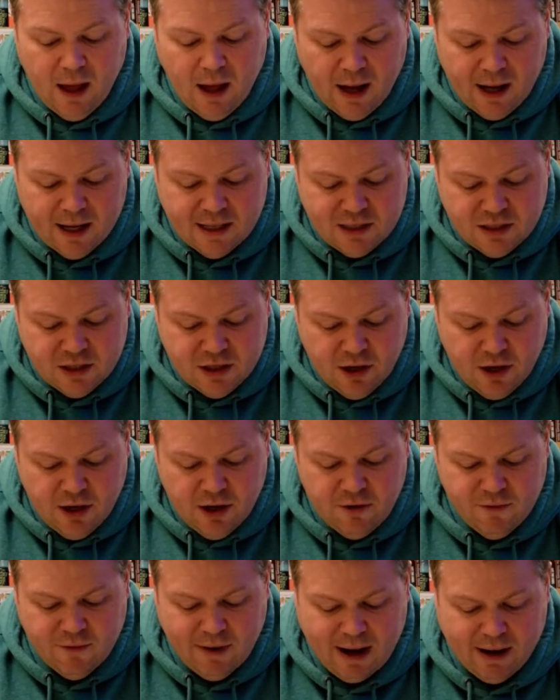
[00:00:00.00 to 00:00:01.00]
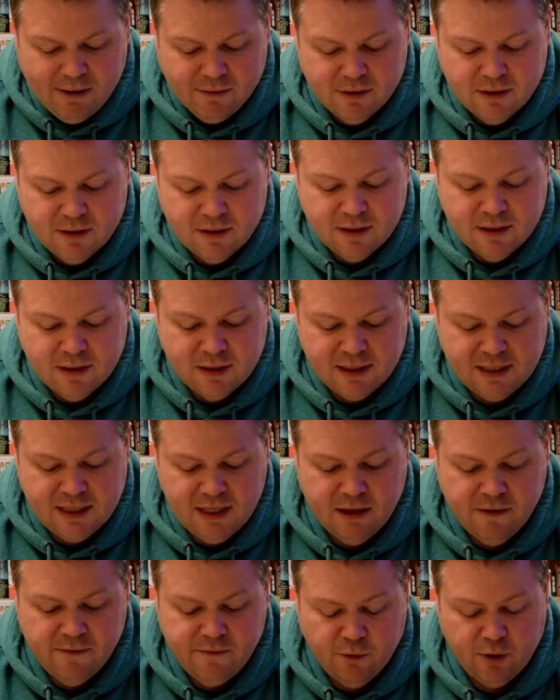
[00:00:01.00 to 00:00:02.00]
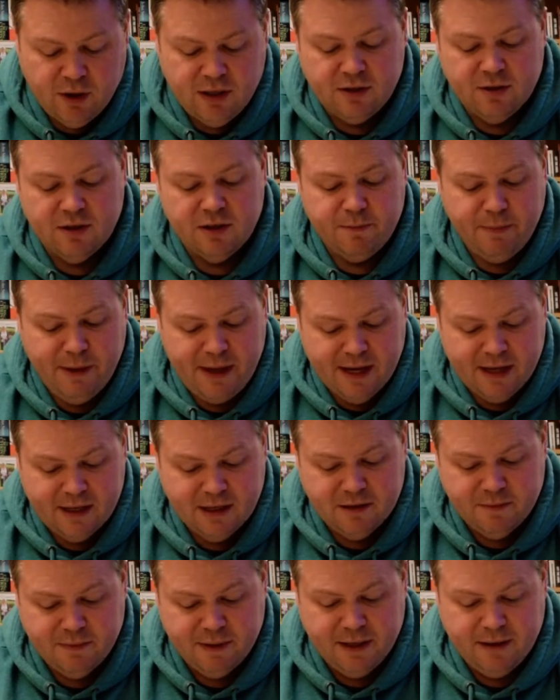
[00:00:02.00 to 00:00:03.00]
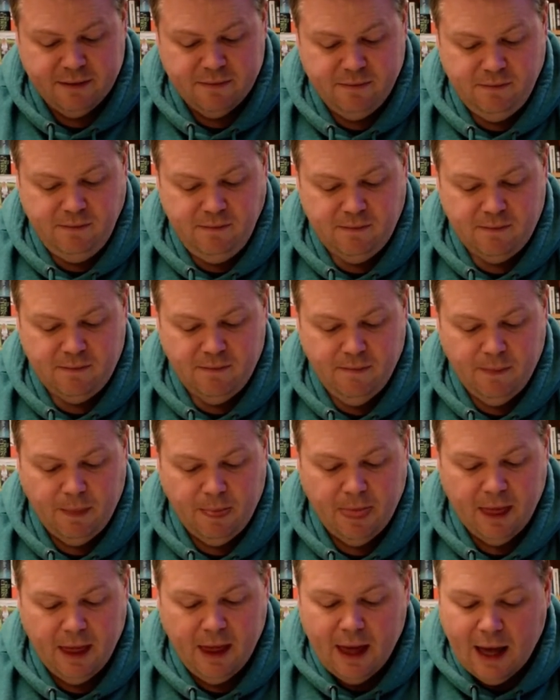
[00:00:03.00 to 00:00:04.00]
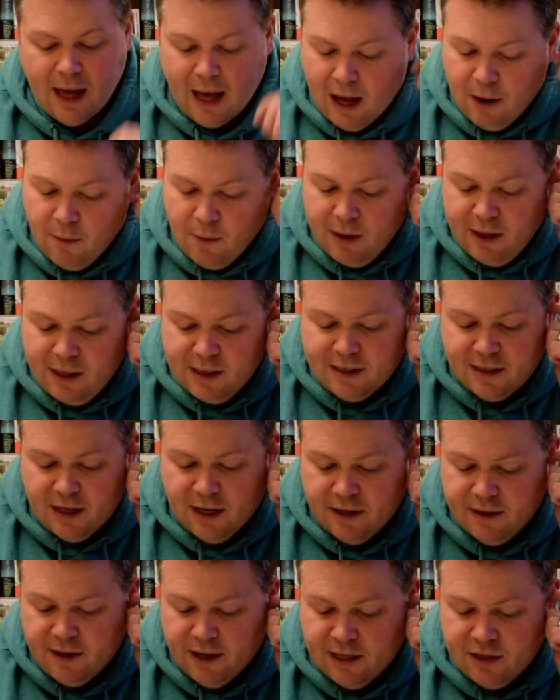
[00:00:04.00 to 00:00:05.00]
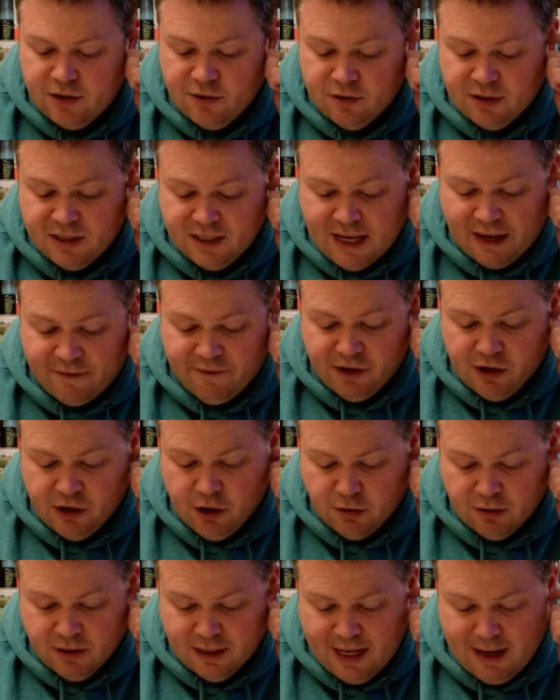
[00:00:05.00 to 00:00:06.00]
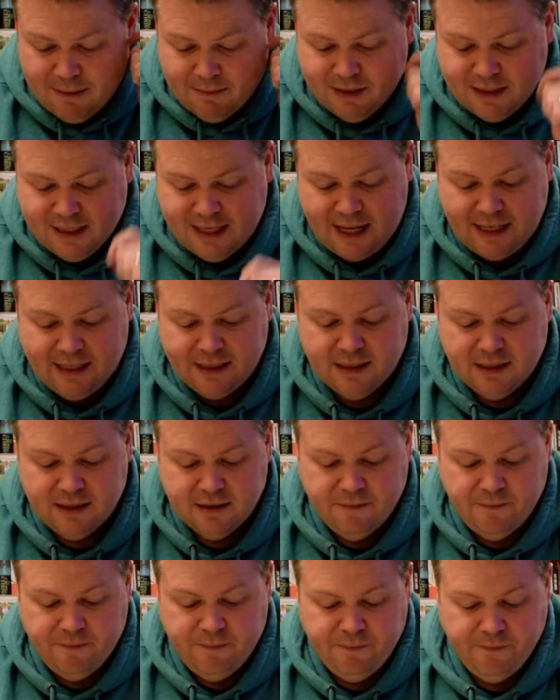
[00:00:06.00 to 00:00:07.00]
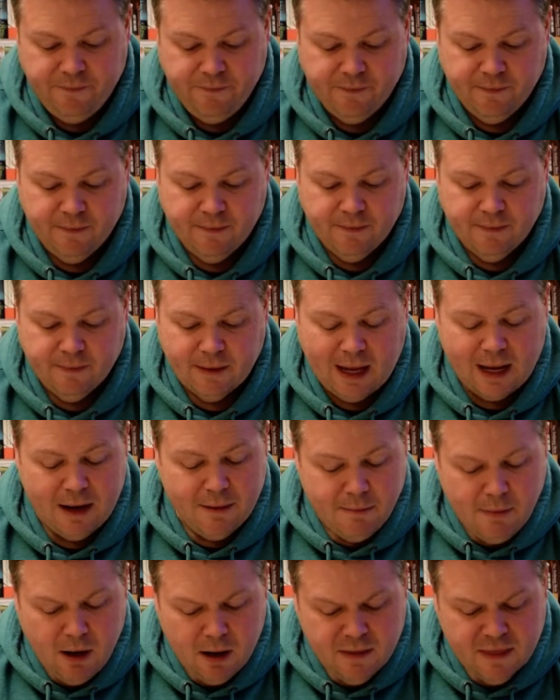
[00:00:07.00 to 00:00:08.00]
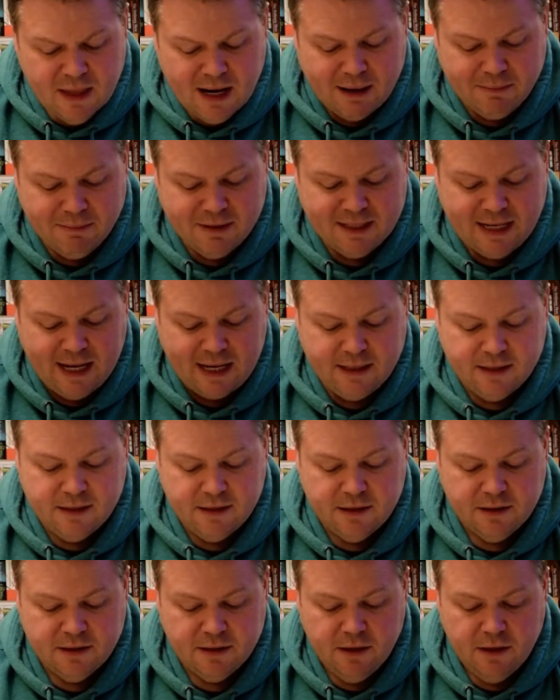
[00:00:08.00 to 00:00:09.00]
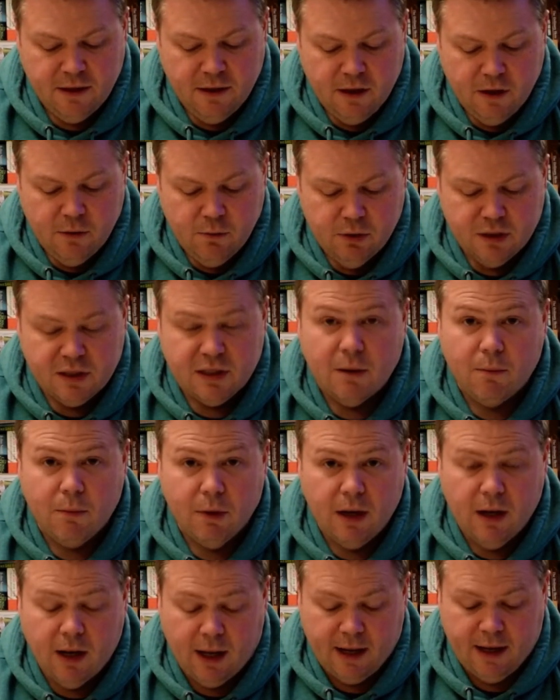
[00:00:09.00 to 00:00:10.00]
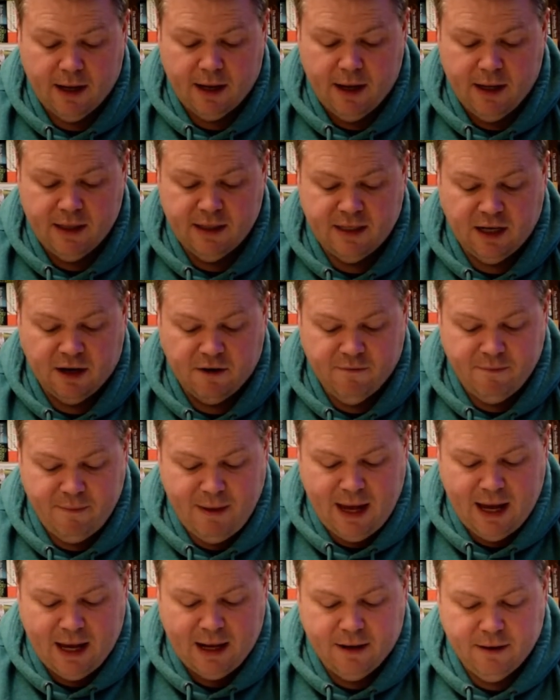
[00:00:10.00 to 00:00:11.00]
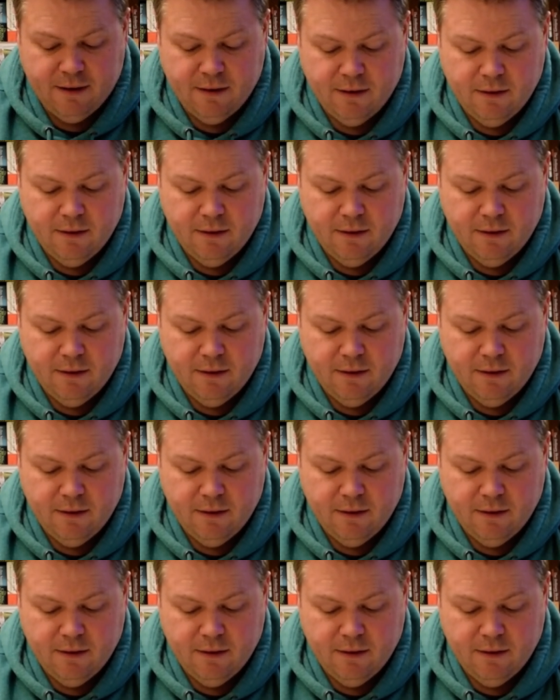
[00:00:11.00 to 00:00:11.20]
I turned round to see the voice that's speaking to me. And when I turned, I saw seven golden lampstands. And among the lampstands was someone like a son of man,